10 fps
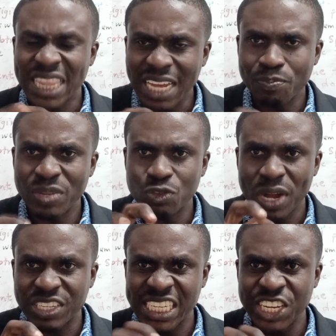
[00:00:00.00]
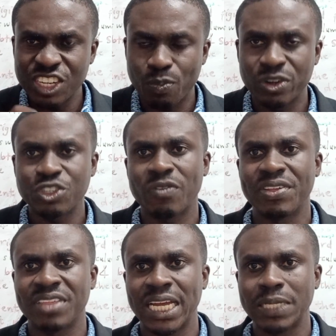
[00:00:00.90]
that means you have changed the position of
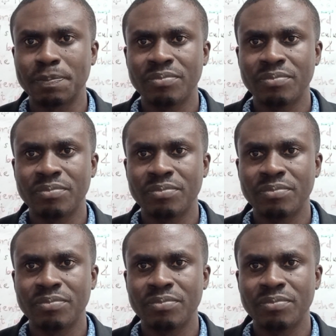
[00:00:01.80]
the tongue.